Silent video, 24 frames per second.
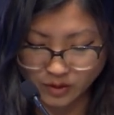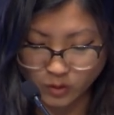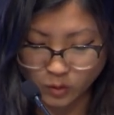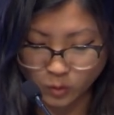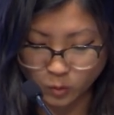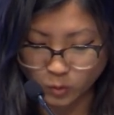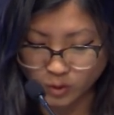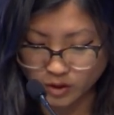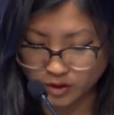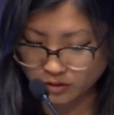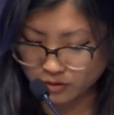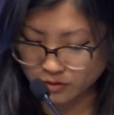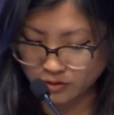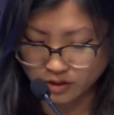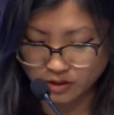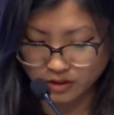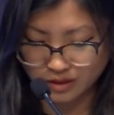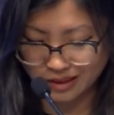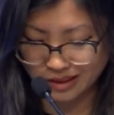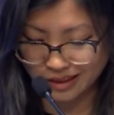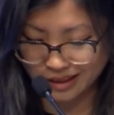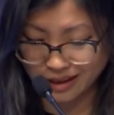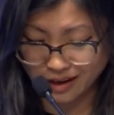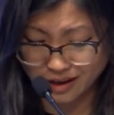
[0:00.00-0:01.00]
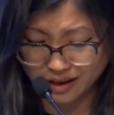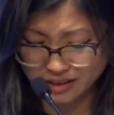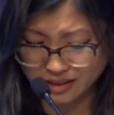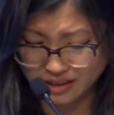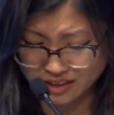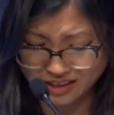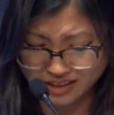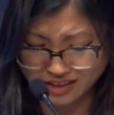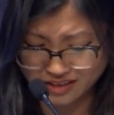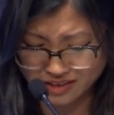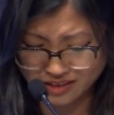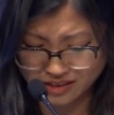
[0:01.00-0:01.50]
Willful
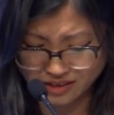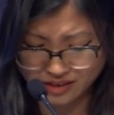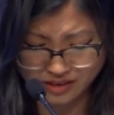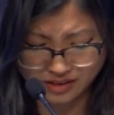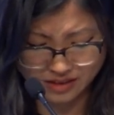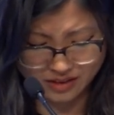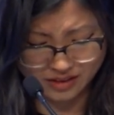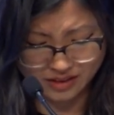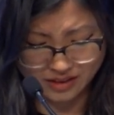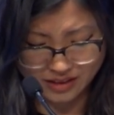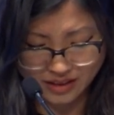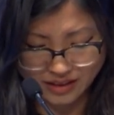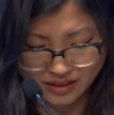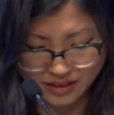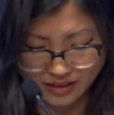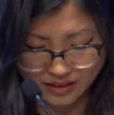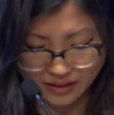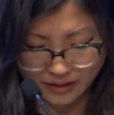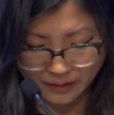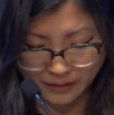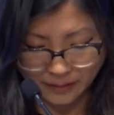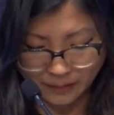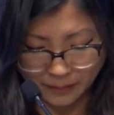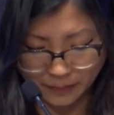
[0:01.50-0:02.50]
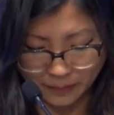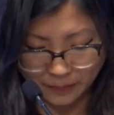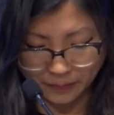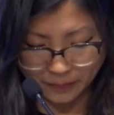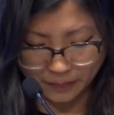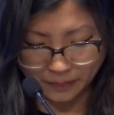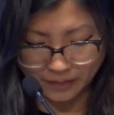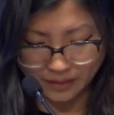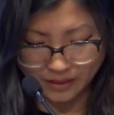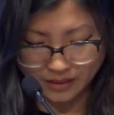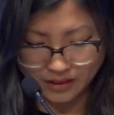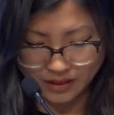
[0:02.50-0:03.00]
incontinence?
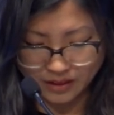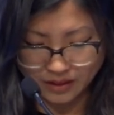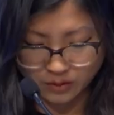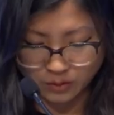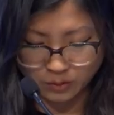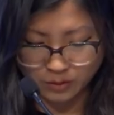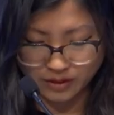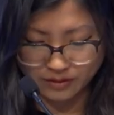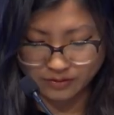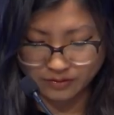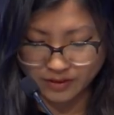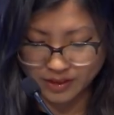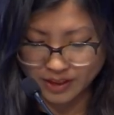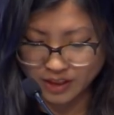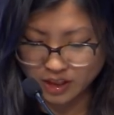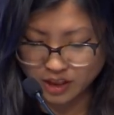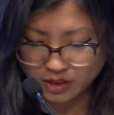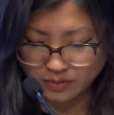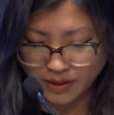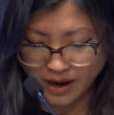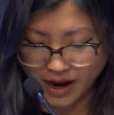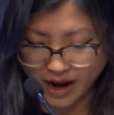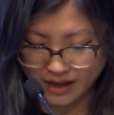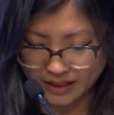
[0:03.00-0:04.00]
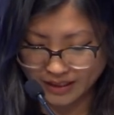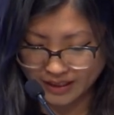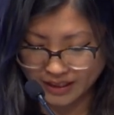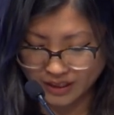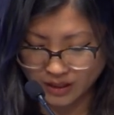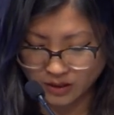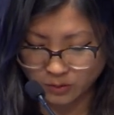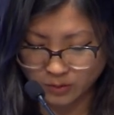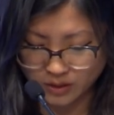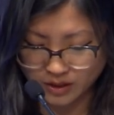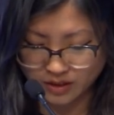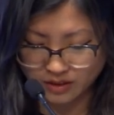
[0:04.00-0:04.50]
We finish
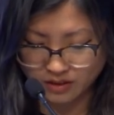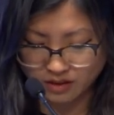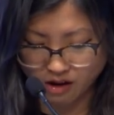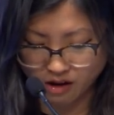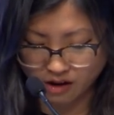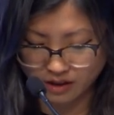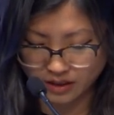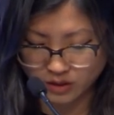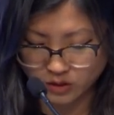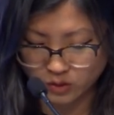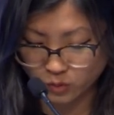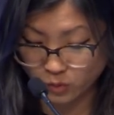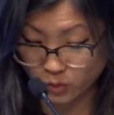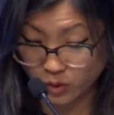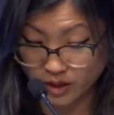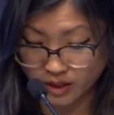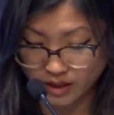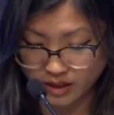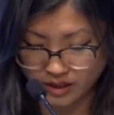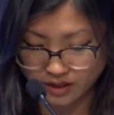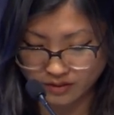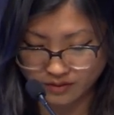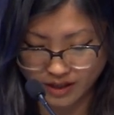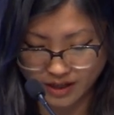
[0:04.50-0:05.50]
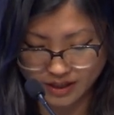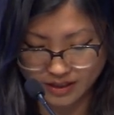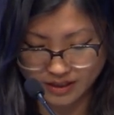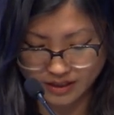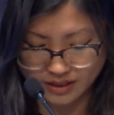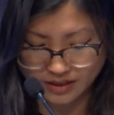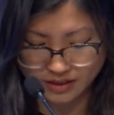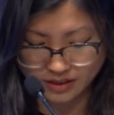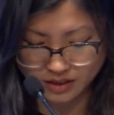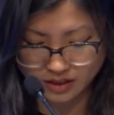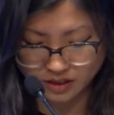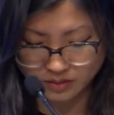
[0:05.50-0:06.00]
packing when the dog has run out of
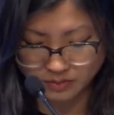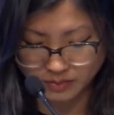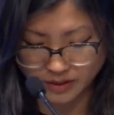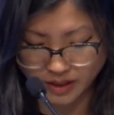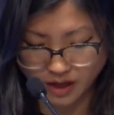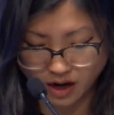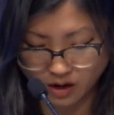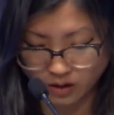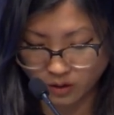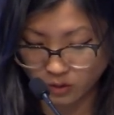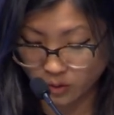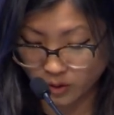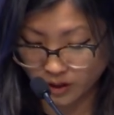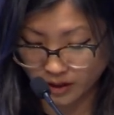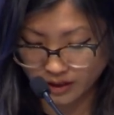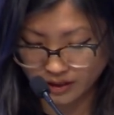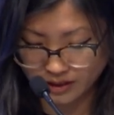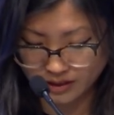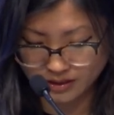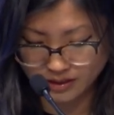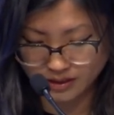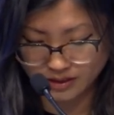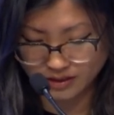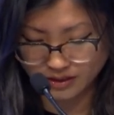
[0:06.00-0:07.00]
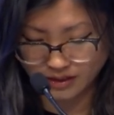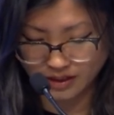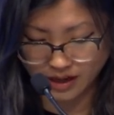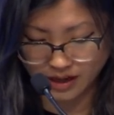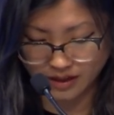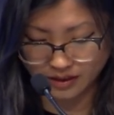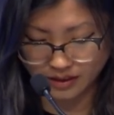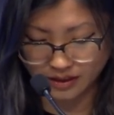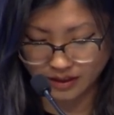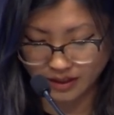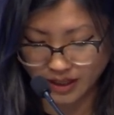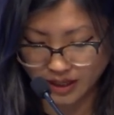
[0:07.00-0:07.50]
ideas, but not quite.
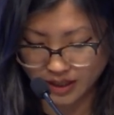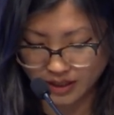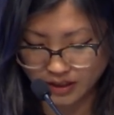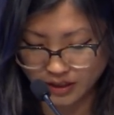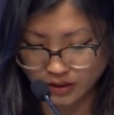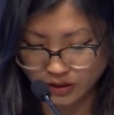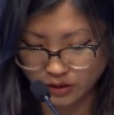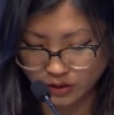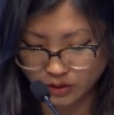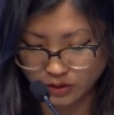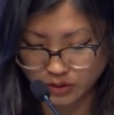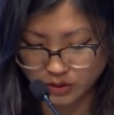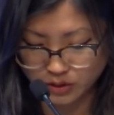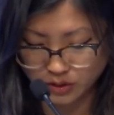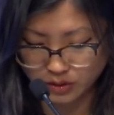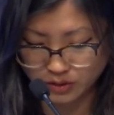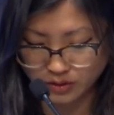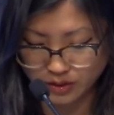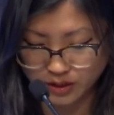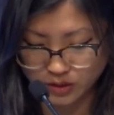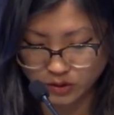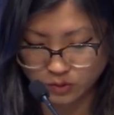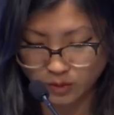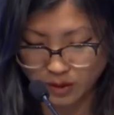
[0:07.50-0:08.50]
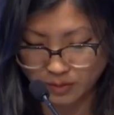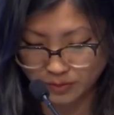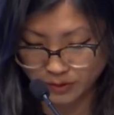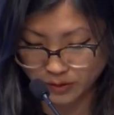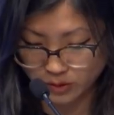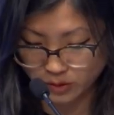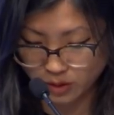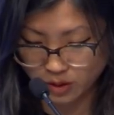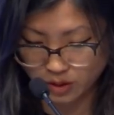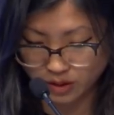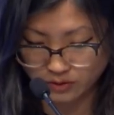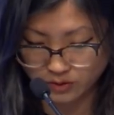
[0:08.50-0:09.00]
At the gate, he goes through his
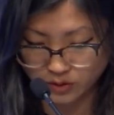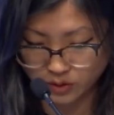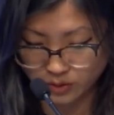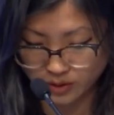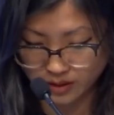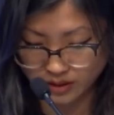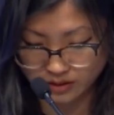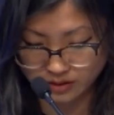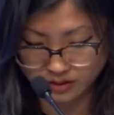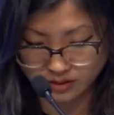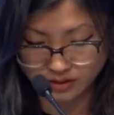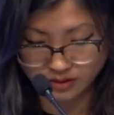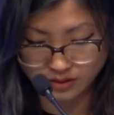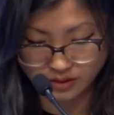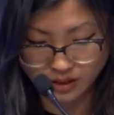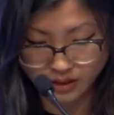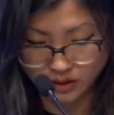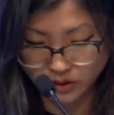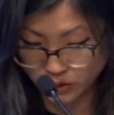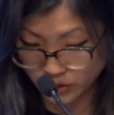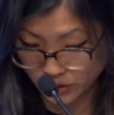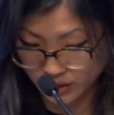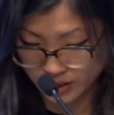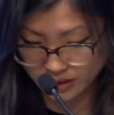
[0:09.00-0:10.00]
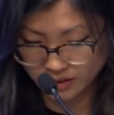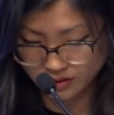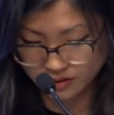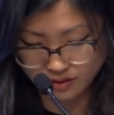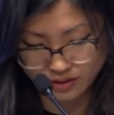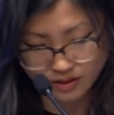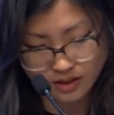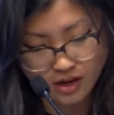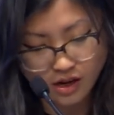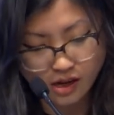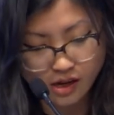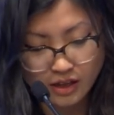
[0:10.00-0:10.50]
repertoire of
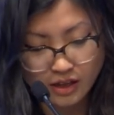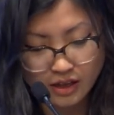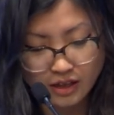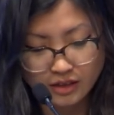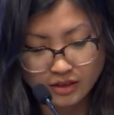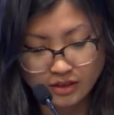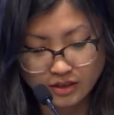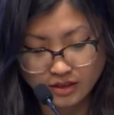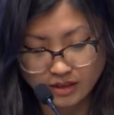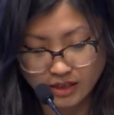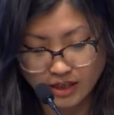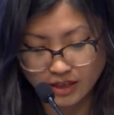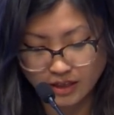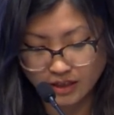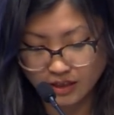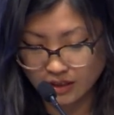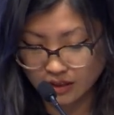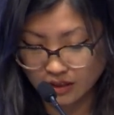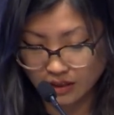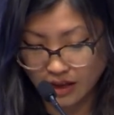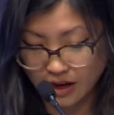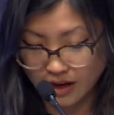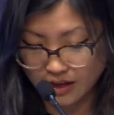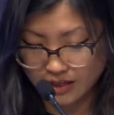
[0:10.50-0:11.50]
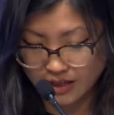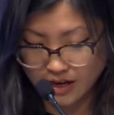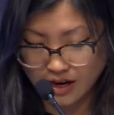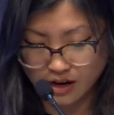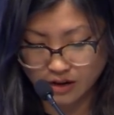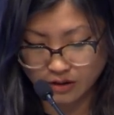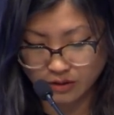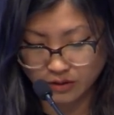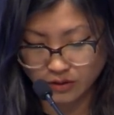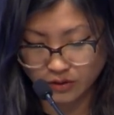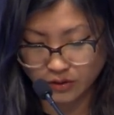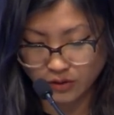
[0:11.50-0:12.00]
tricks. sit, lie
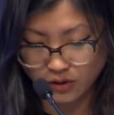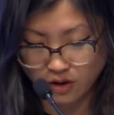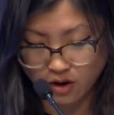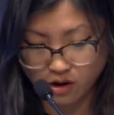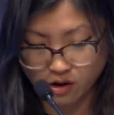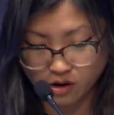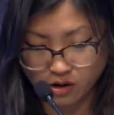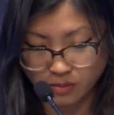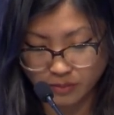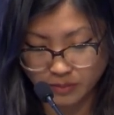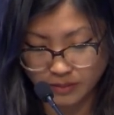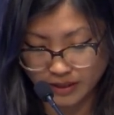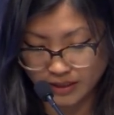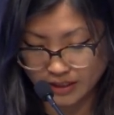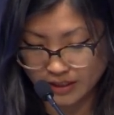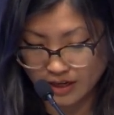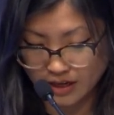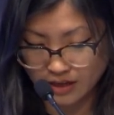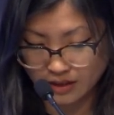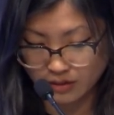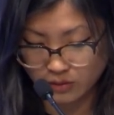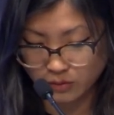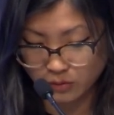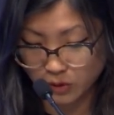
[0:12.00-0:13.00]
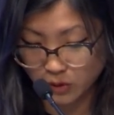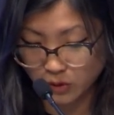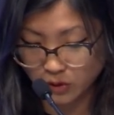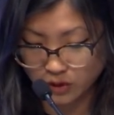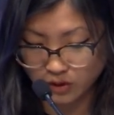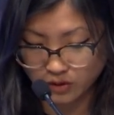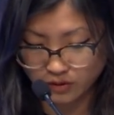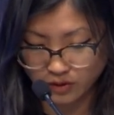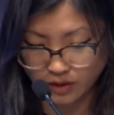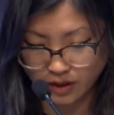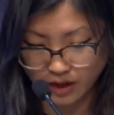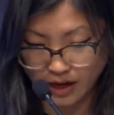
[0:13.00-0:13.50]
down, crawl, play dead, roll
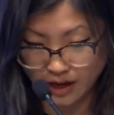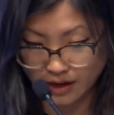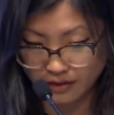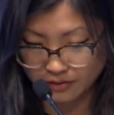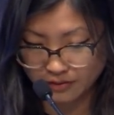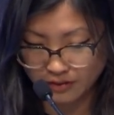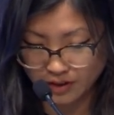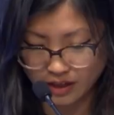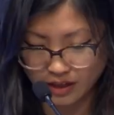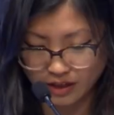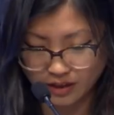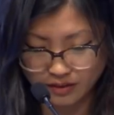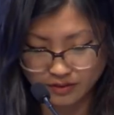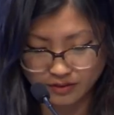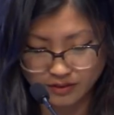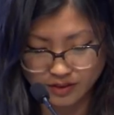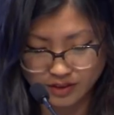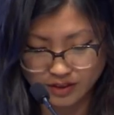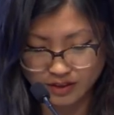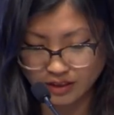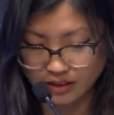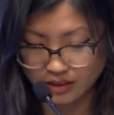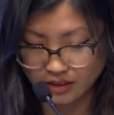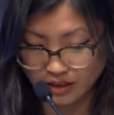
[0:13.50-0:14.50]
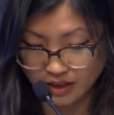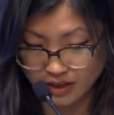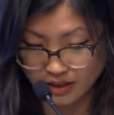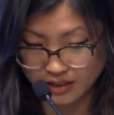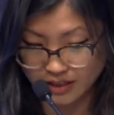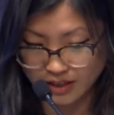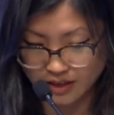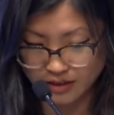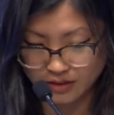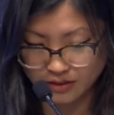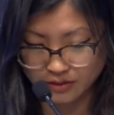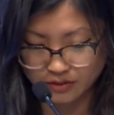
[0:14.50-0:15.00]
over, high five, sit, lie
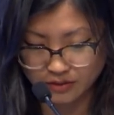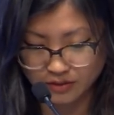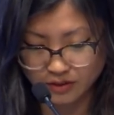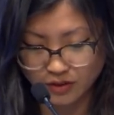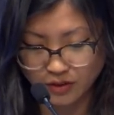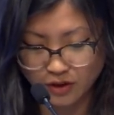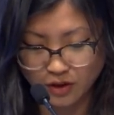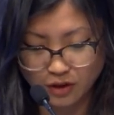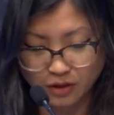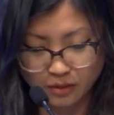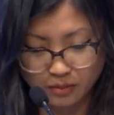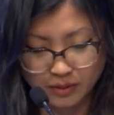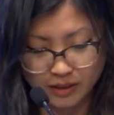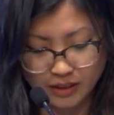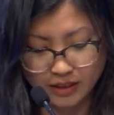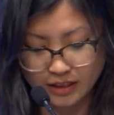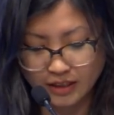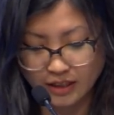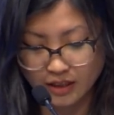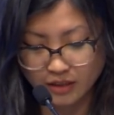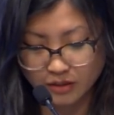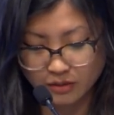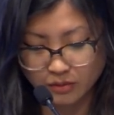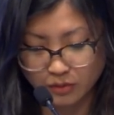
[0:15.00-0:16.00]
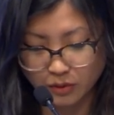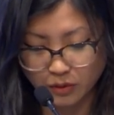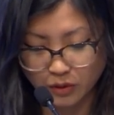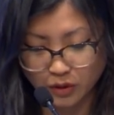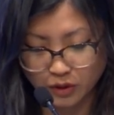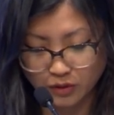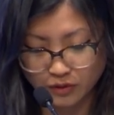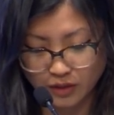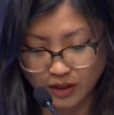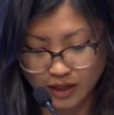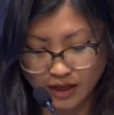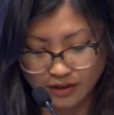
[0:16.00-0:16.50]
down, crawl, play dead, roll
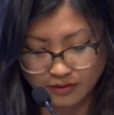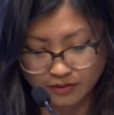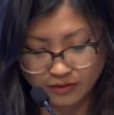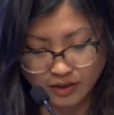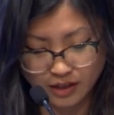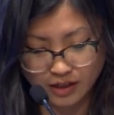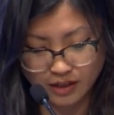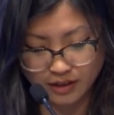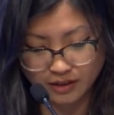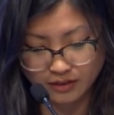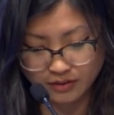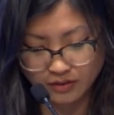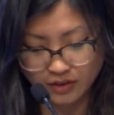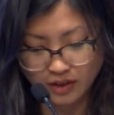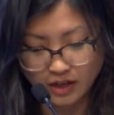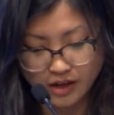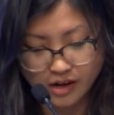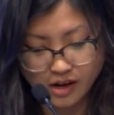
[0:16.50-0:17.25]
over, high five.